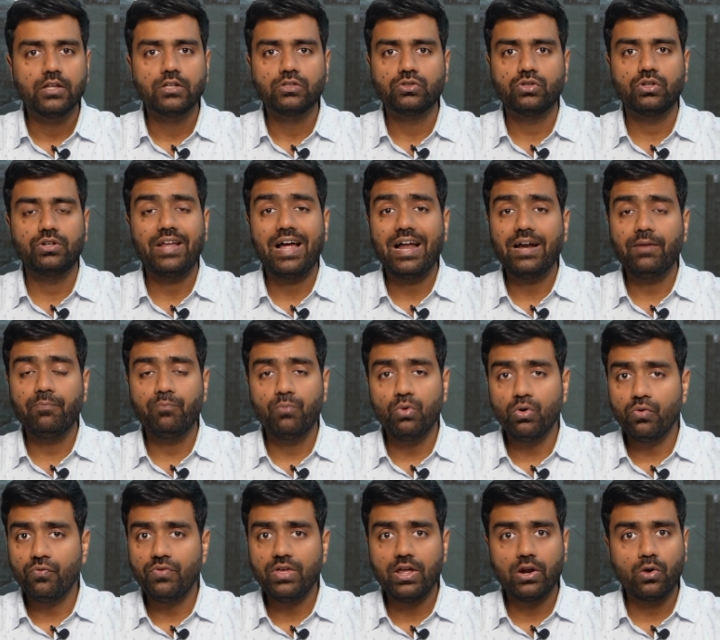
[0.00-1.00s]
So that
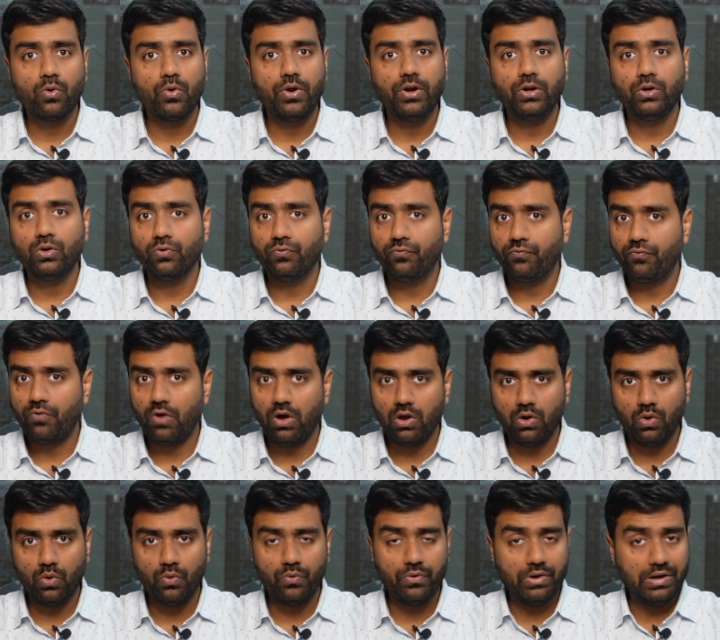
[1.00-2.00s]
book we are going to
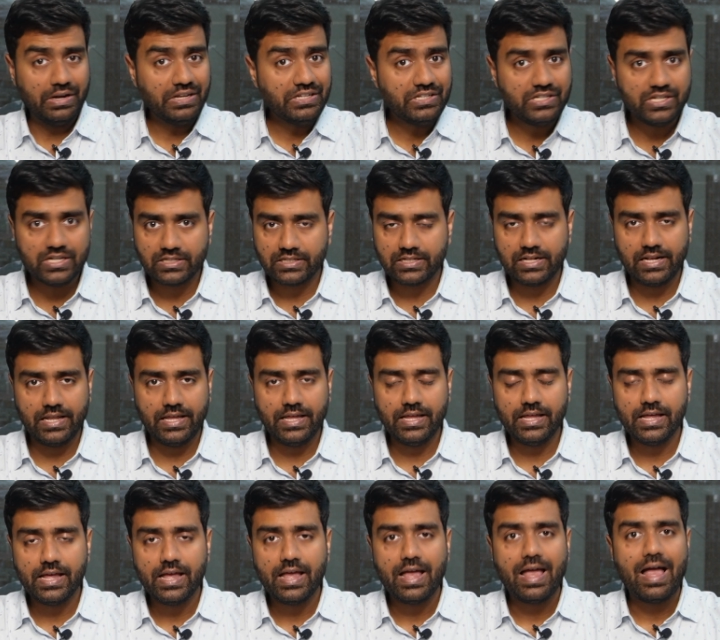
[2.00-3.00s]
follow religiously,